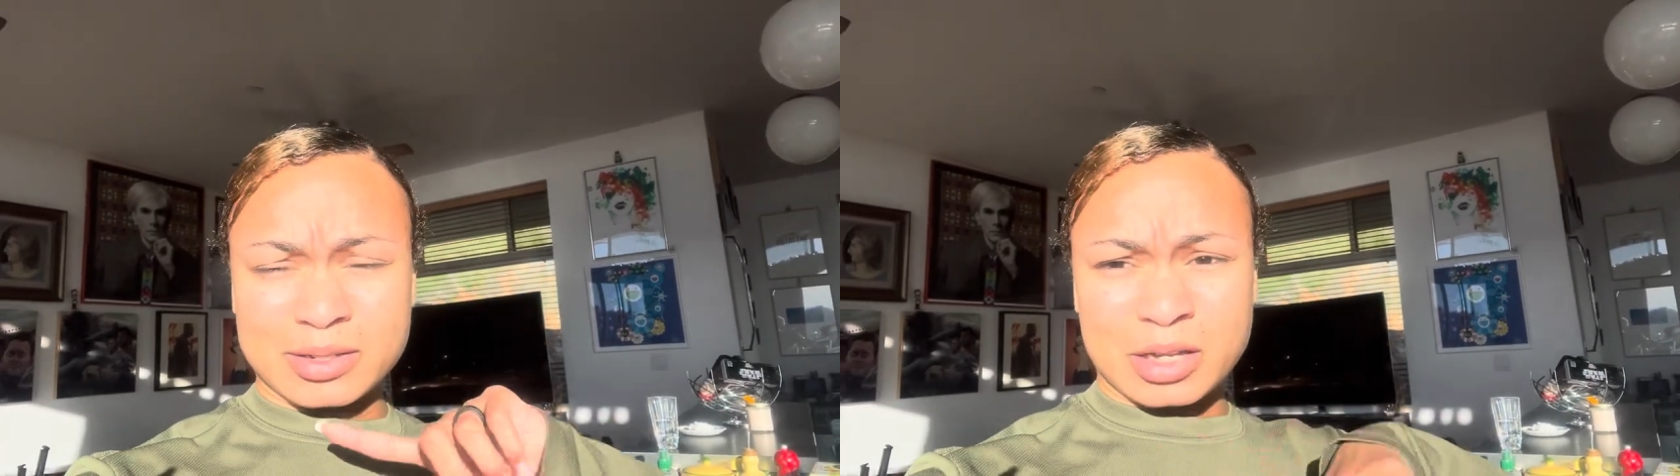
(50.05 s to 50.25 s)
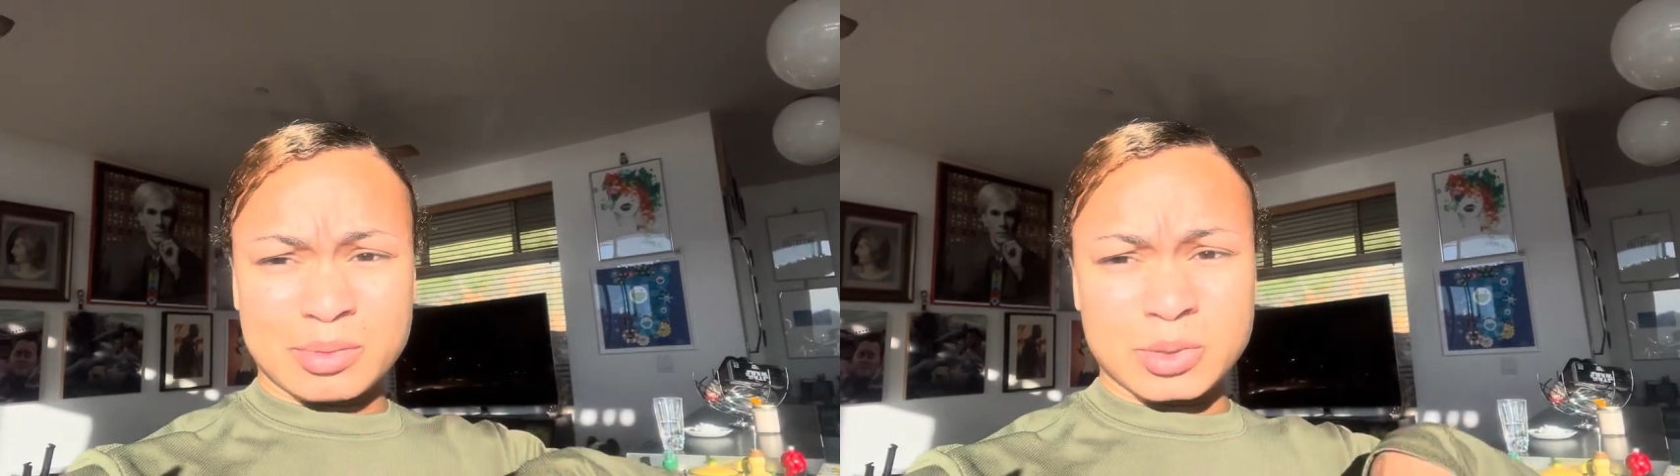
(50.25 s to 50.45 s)

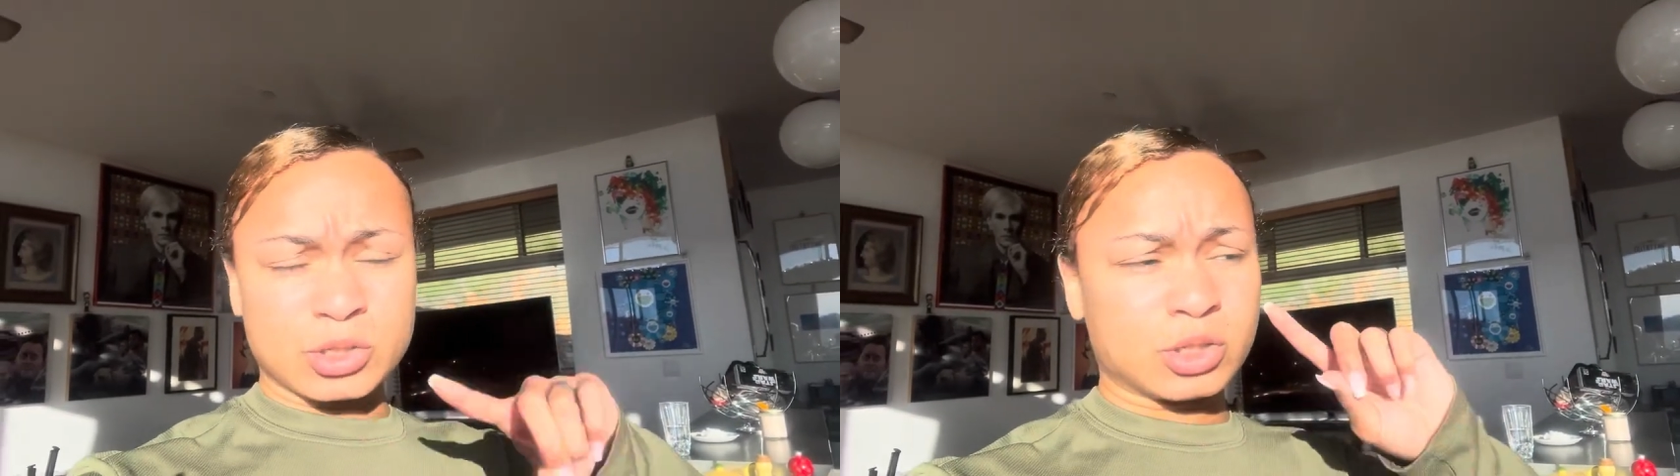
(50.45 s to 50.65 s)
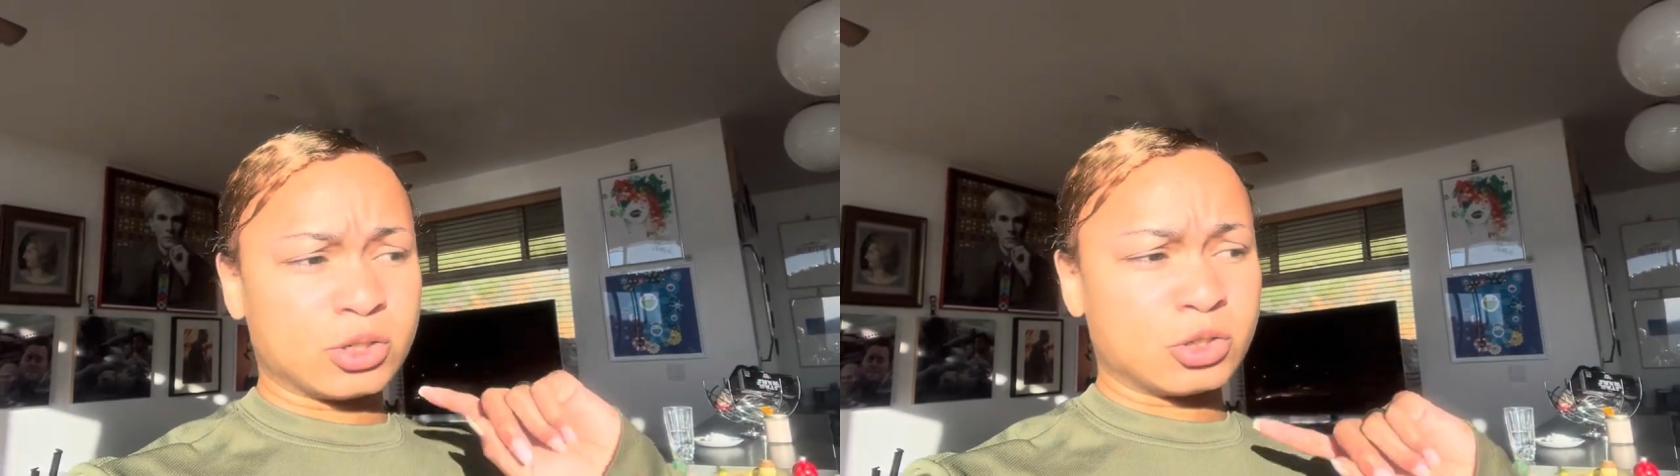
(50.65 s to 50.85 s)
comment,
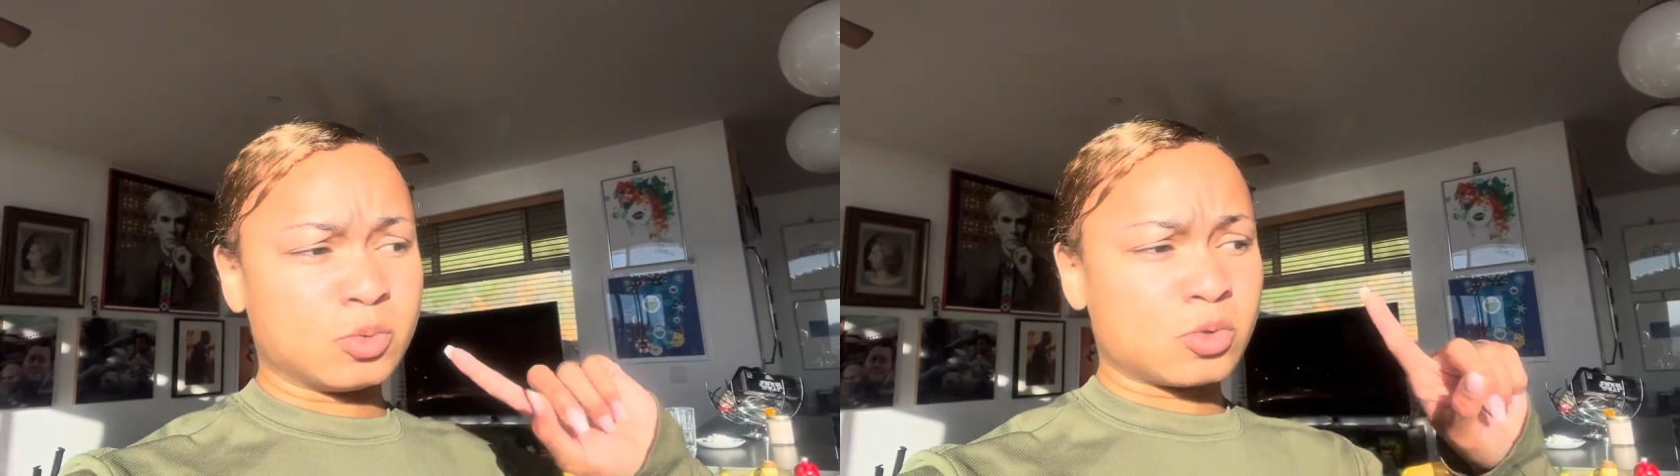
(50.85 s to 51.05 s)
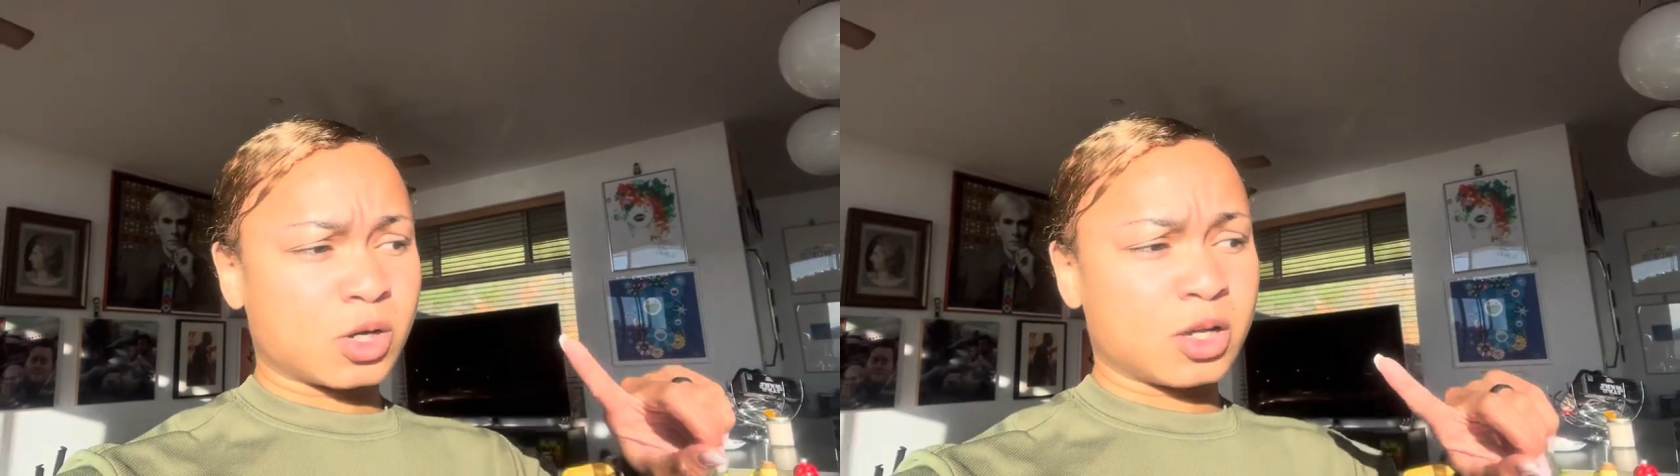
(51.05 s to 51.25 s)
share,
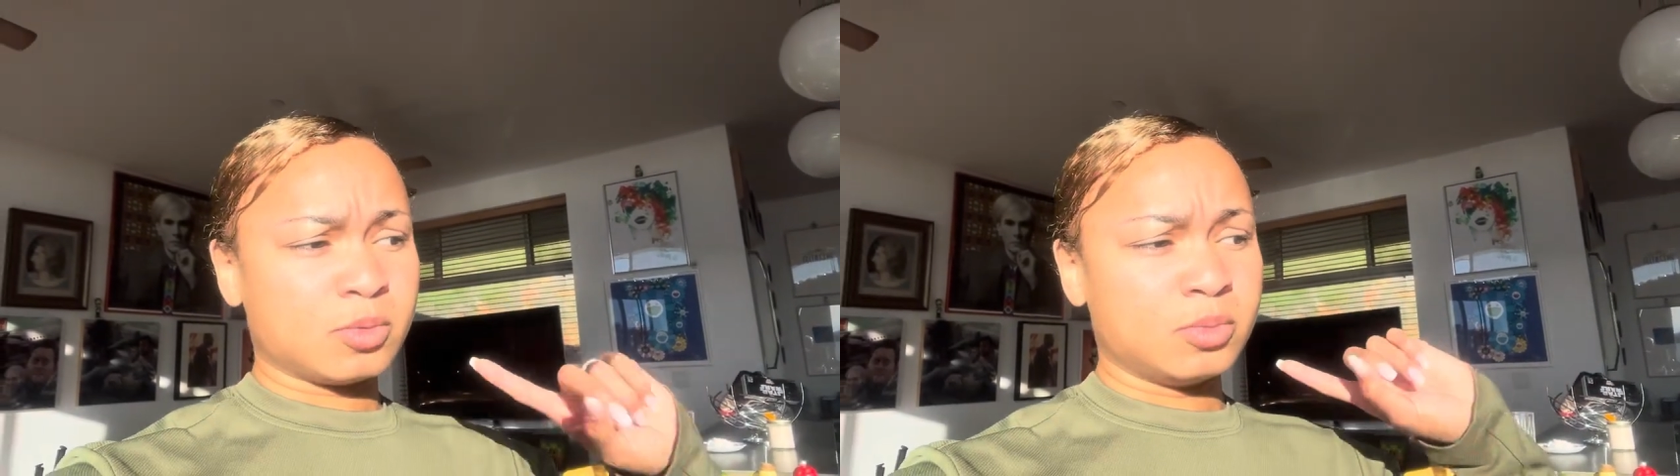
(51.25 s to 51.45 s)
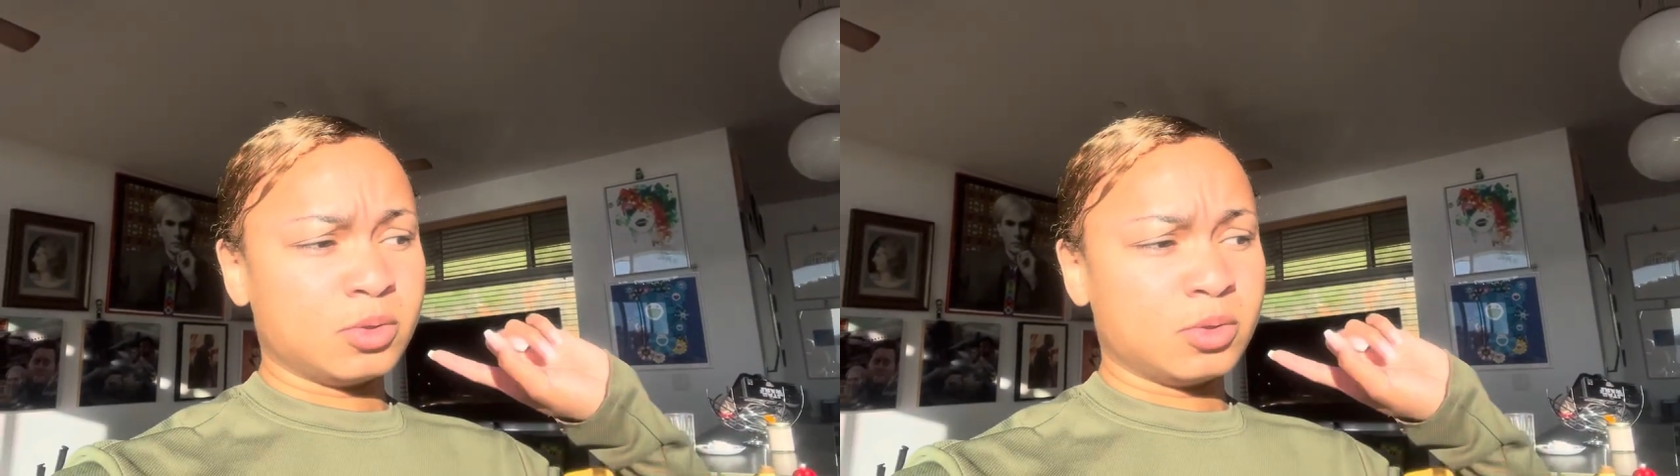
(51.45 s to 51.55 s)
subscribe,